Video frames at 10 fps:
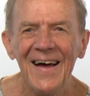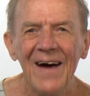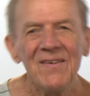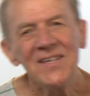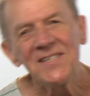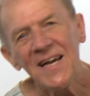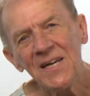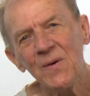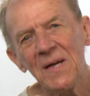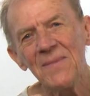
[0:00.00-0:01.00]
The
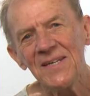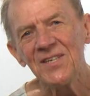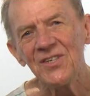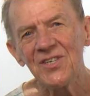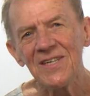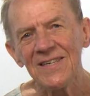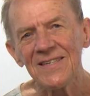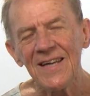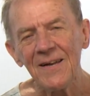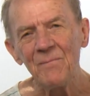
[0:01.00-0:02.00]
takeaway message
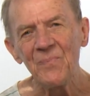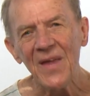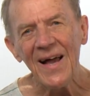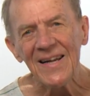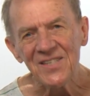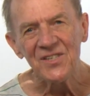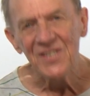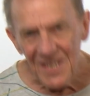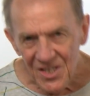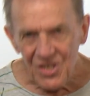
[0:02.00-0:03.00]
is that as a
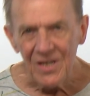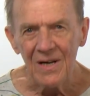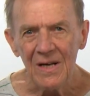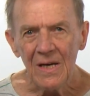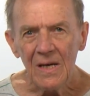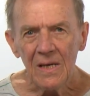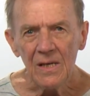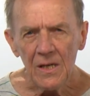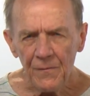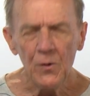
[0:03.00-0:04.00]
teacher,
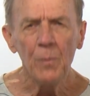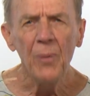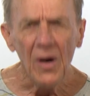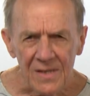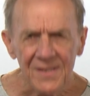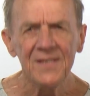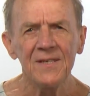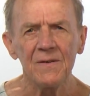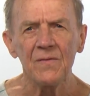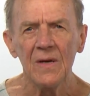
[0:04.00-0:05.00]
if you're
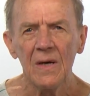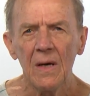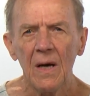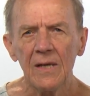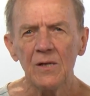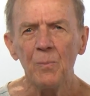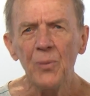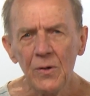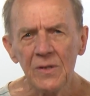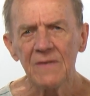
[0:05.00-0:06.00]
positive and you
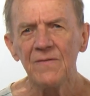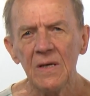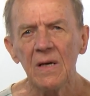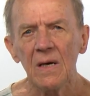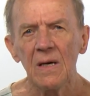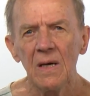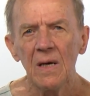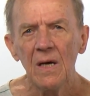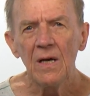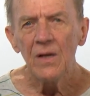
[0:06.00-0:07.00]
persevere,
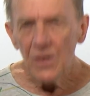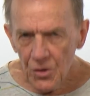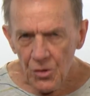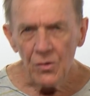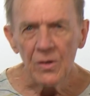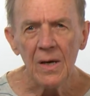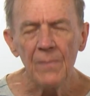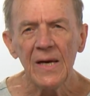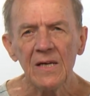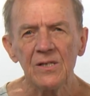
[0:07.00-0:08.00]
you can
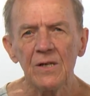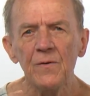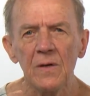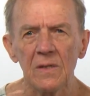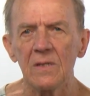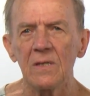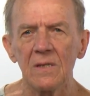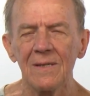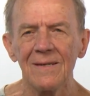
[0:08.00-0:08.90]
make a difference.